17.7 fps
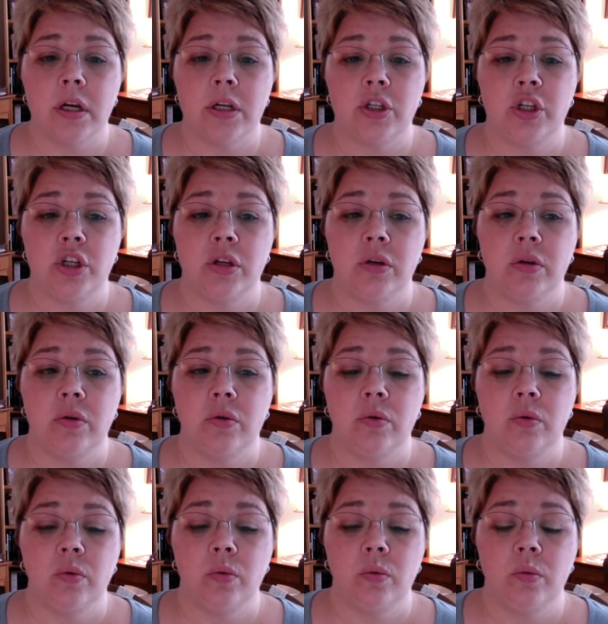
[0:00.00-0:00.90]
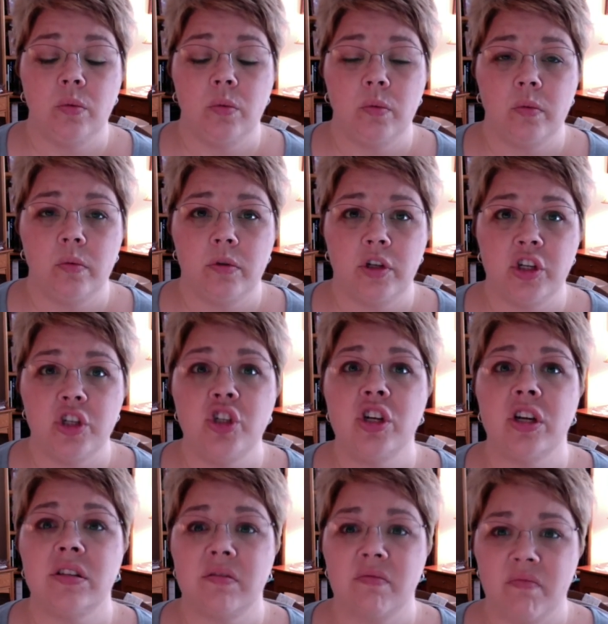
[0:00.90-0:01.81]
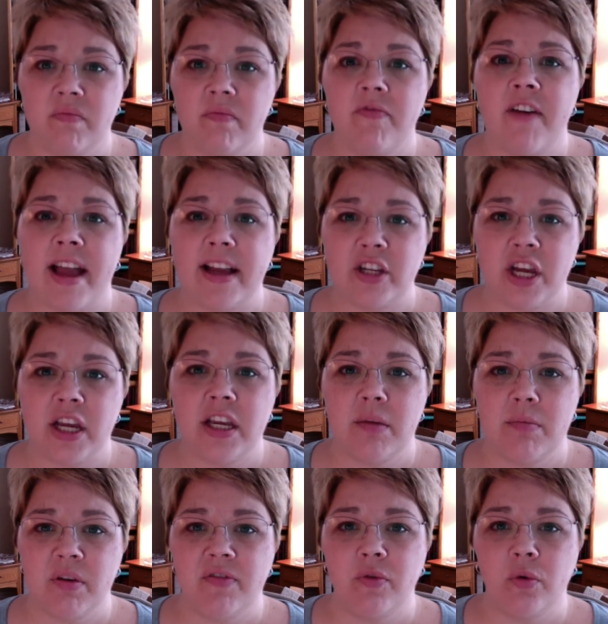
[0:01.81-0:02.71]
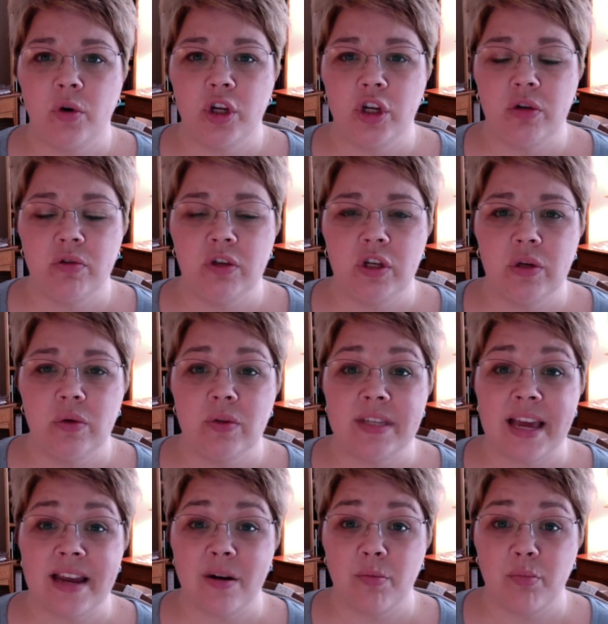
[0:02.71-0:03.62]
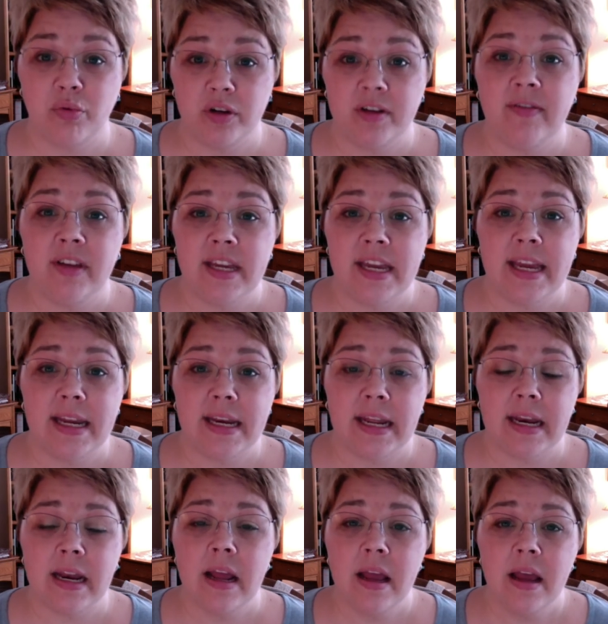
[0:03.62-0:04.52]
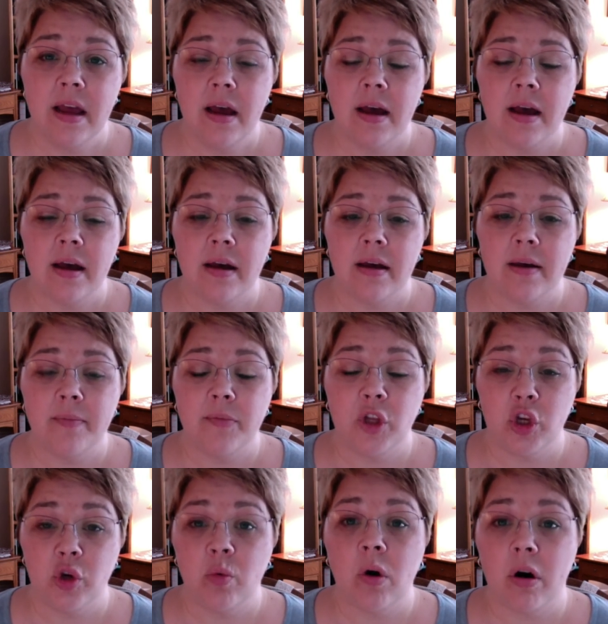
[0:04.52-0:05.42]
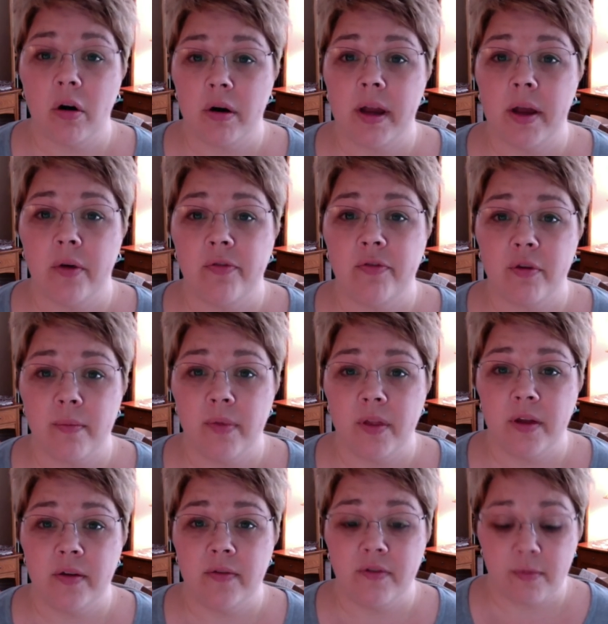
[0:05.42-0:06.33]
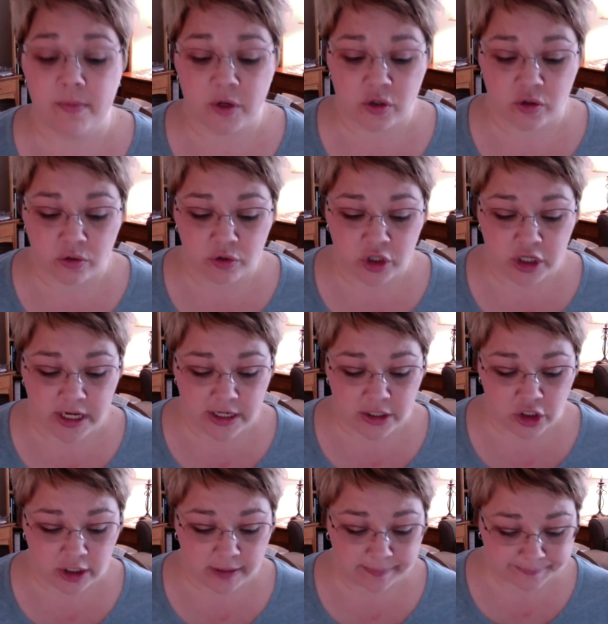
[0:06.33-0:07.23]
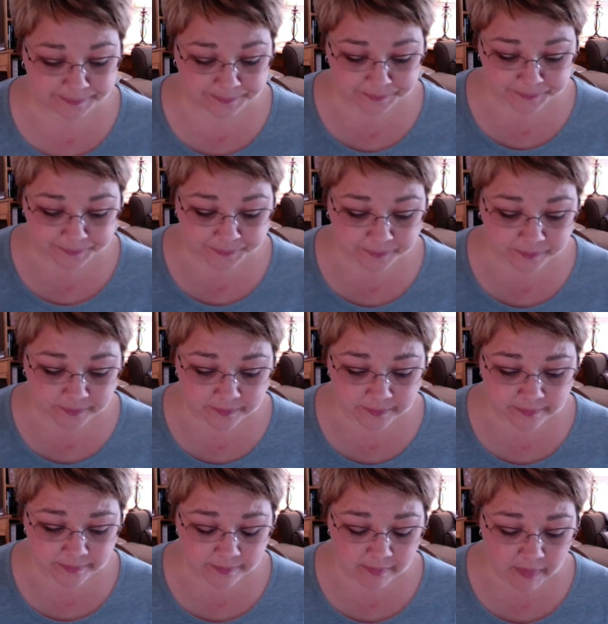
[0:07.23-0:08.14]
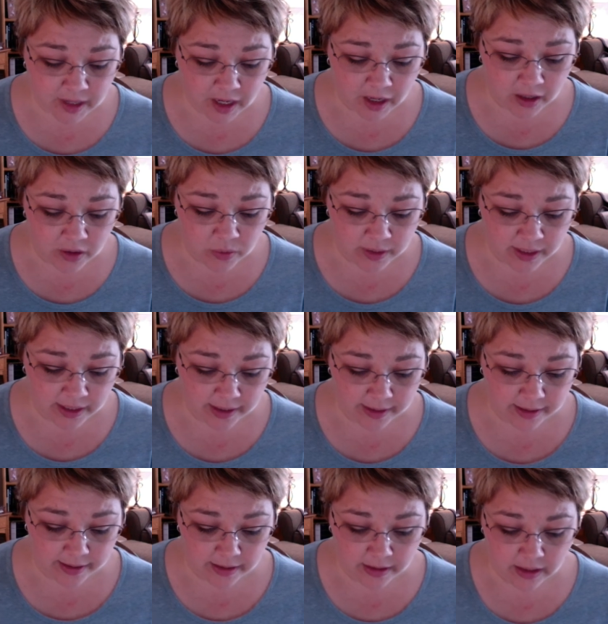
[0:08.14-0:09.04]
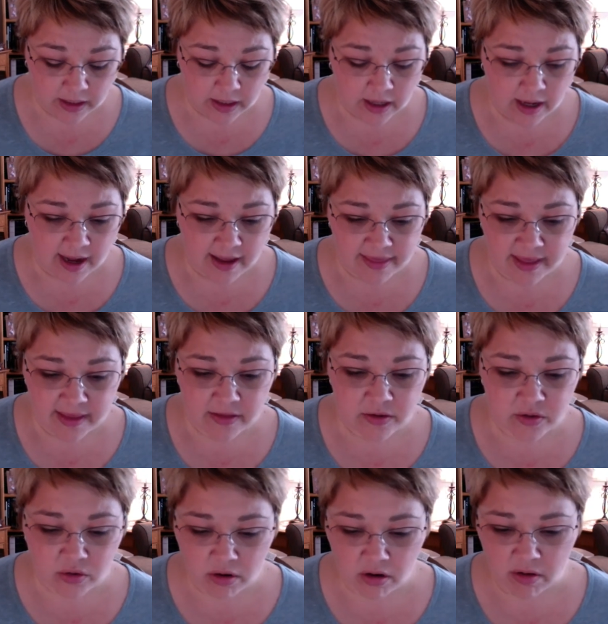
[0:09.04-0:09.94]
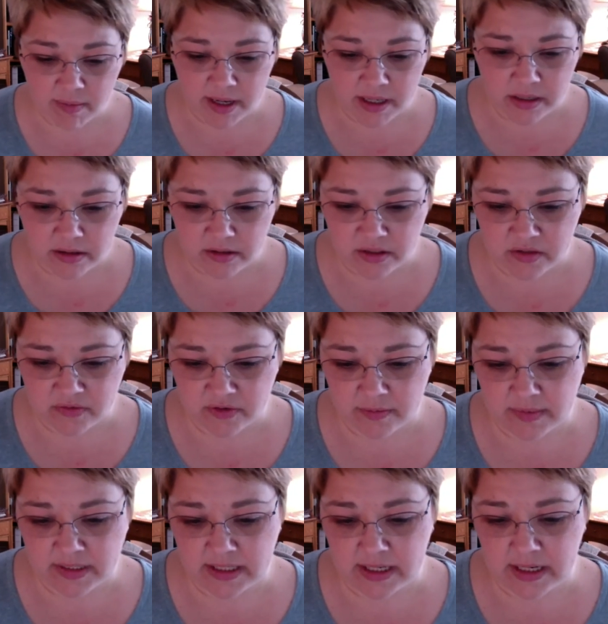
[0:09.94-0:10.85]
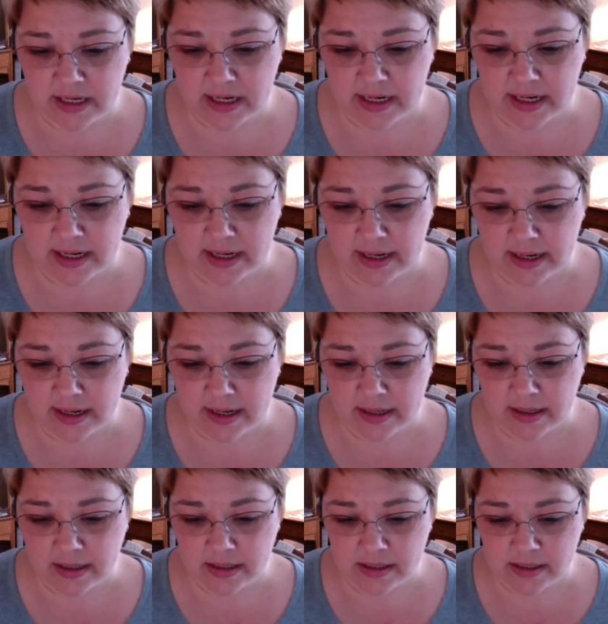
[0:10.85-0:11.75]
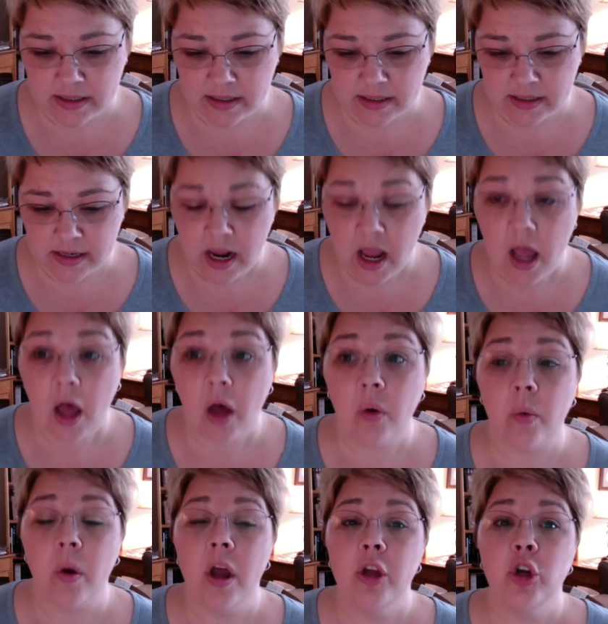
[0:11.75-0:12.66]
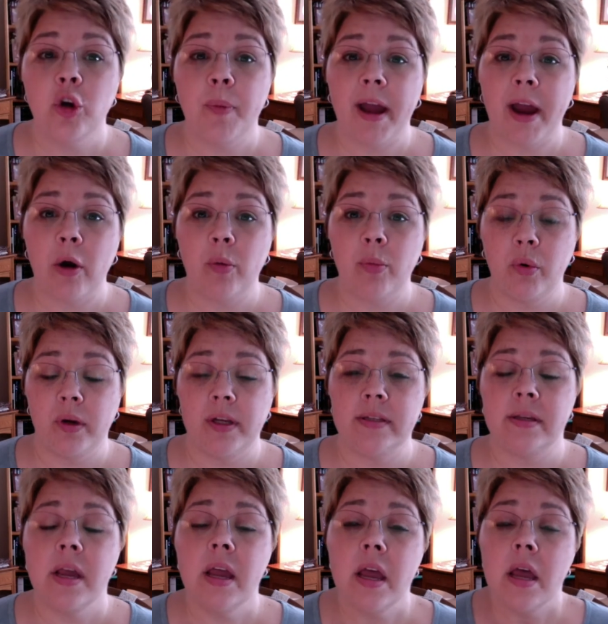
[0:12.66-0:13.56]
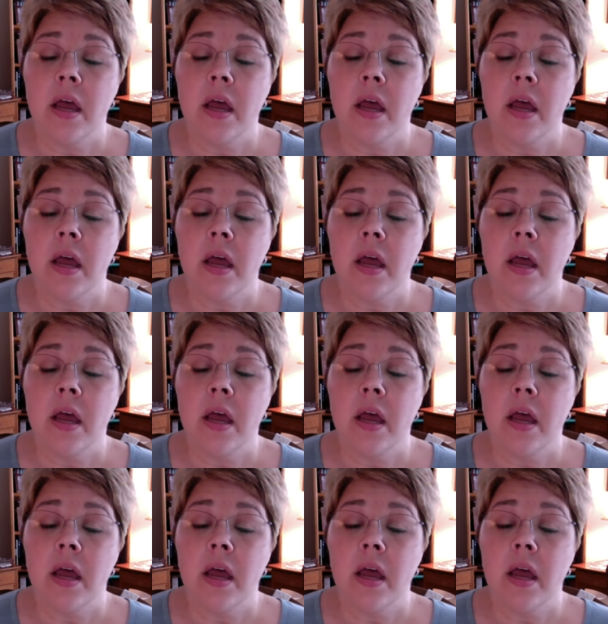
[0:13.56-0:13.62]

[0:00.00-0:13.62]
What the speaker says: to just fact check it before you use that abbreviated URL from the search engine. Okay, I think those are all my notes from today. Oh, your PowerPoints.